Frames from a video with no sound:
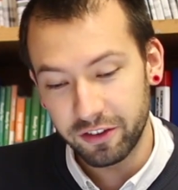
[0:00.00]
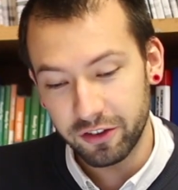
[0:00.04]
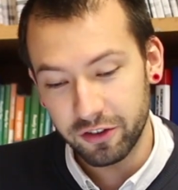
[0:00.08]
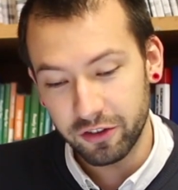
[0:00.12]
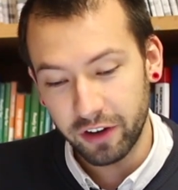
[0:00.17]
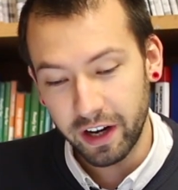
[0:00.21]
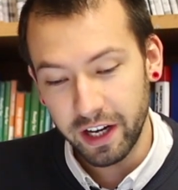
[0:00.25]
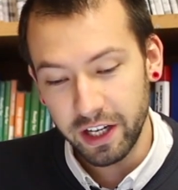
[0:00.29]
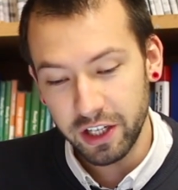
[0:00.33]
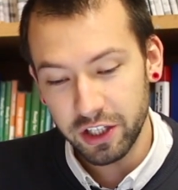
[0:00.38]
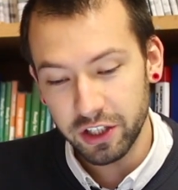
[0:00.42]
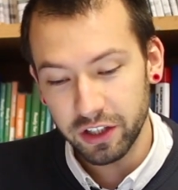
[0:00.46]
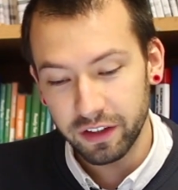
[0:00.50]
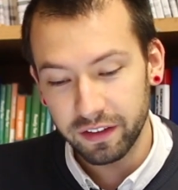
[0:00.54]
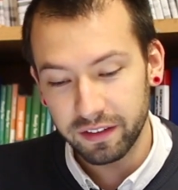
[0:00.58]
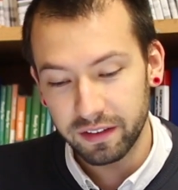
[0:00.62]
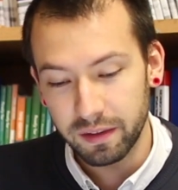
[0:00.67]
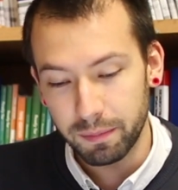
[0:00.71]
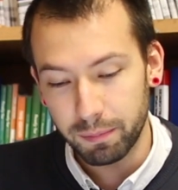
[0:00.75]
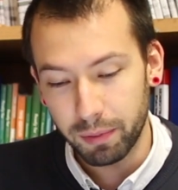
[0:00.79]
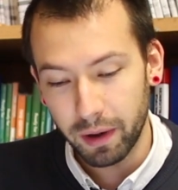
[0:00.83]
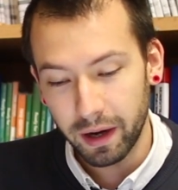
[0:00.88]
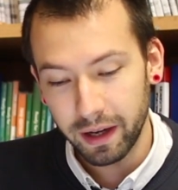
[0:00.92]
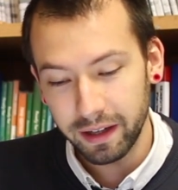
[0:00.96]
Strange
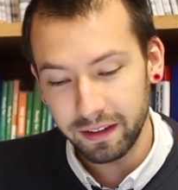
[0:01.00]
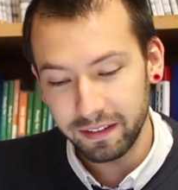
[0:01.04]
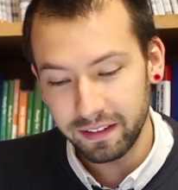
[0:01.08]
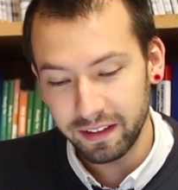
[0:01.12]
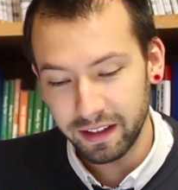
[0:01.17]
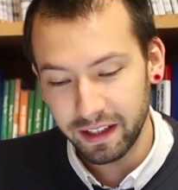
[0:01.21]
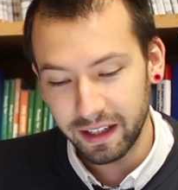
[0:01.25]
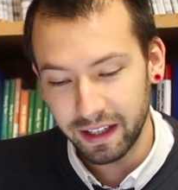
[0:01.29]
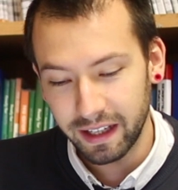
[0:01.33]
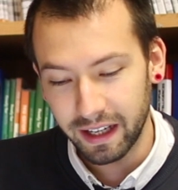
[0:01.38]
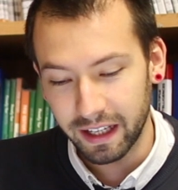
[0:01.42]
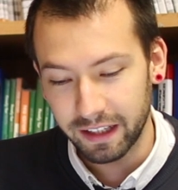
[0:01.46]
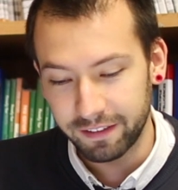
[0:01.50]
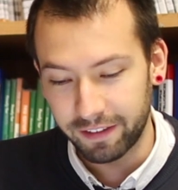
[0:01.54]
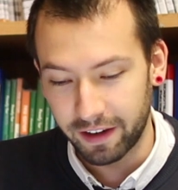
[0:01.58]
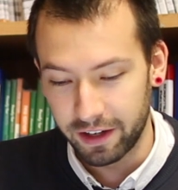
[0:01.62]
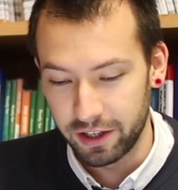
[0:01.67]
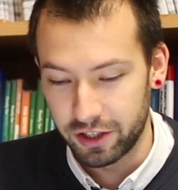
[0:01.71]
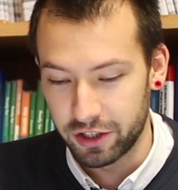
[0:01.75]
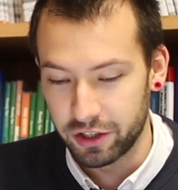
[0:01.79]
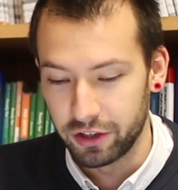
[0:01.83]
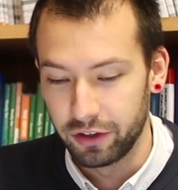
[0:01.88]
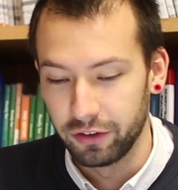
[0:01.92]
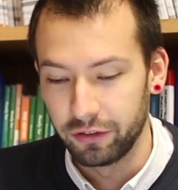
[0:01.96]
Surprising
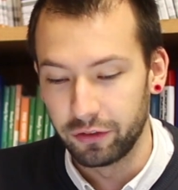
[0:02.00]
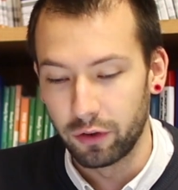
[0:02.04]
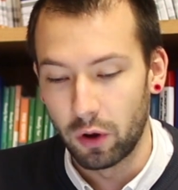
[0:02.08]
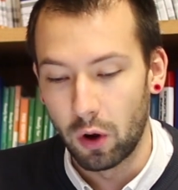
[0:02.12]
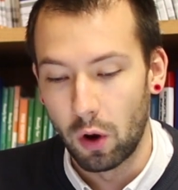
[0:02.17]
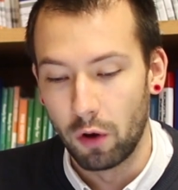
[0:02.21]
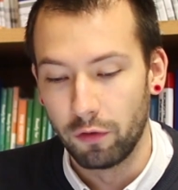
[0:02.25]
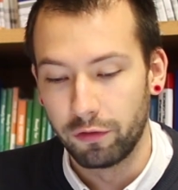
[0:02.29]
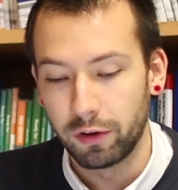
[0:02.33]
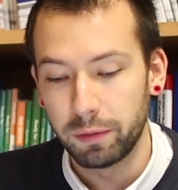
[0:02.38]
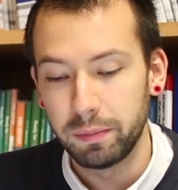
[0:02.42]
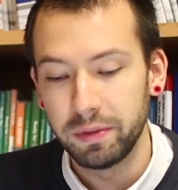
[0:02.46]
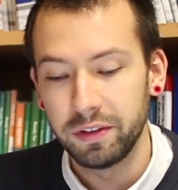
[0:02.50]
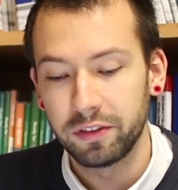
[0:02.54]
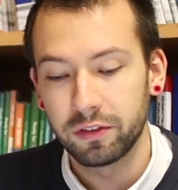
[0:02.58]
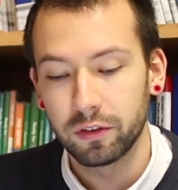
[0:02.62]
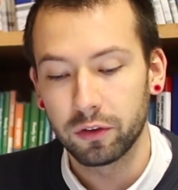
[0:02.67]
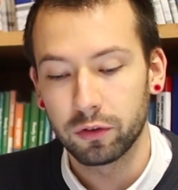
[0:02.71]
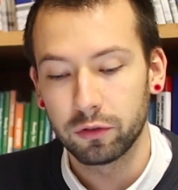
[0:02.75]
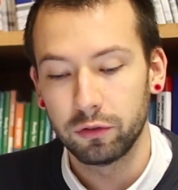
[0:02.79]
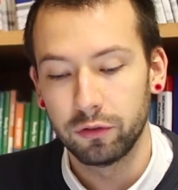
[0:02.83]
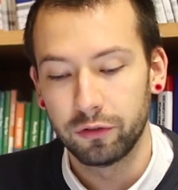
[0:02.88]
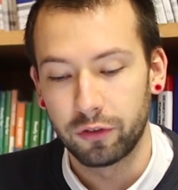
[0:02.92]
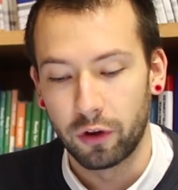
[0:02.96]
Adventures of
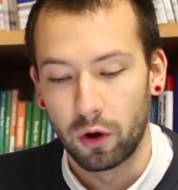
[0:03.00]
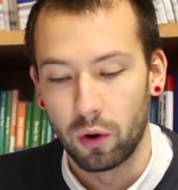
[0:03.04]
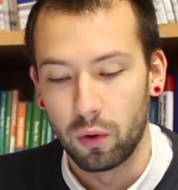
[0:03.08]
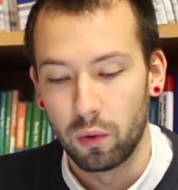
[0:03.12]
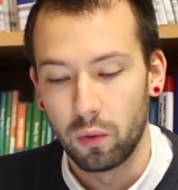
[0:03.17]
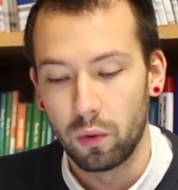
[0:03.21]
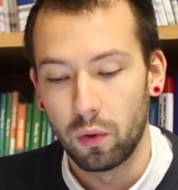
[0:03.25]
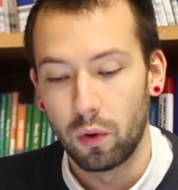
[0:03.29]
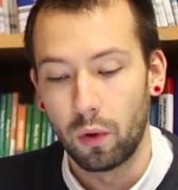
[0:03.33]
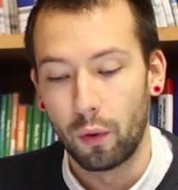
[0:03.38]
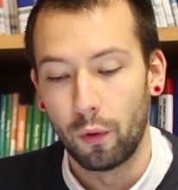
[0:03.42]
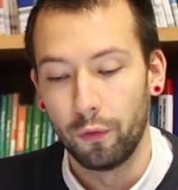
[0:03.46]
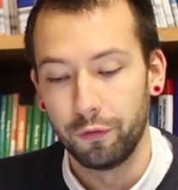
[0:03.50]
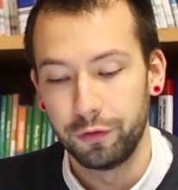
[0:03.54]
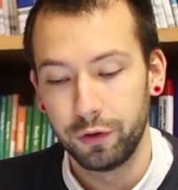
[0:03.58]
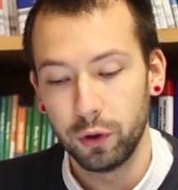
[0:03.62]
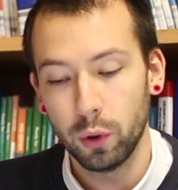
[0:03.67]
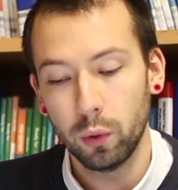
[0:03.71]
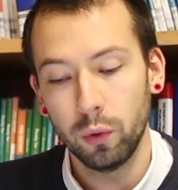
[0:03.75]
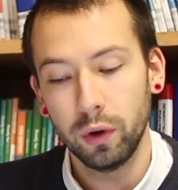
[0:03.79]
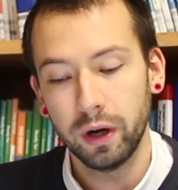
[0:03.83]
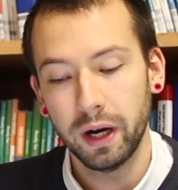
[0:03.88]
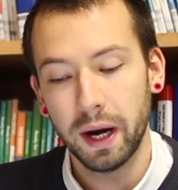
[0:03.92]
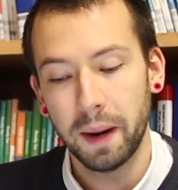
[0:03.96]
Robinson Crusoe of
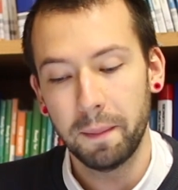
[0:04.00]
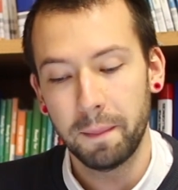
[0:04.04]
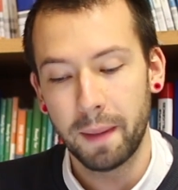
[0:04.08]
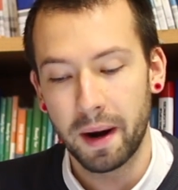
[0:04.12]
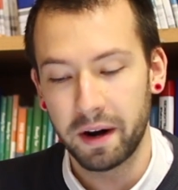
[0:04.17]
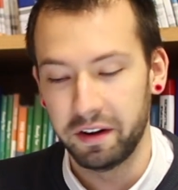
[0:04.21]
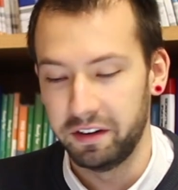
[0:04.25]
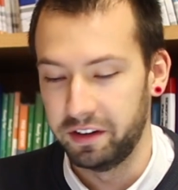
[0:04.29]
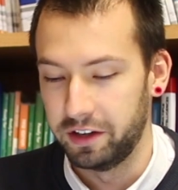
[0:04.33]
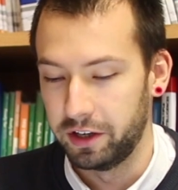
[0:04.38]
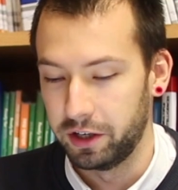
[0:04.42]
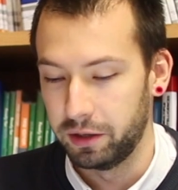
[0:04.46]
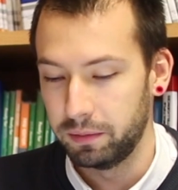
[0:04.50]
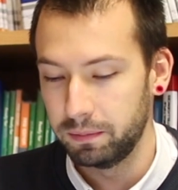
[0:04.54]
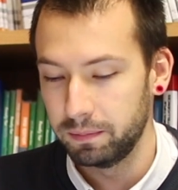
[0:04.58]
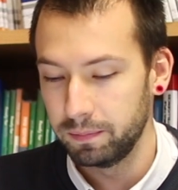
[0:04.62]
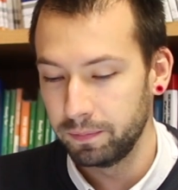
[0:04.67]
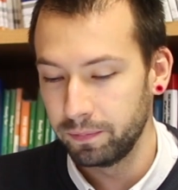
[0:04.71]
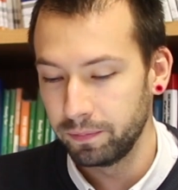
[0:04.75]
York Mariner,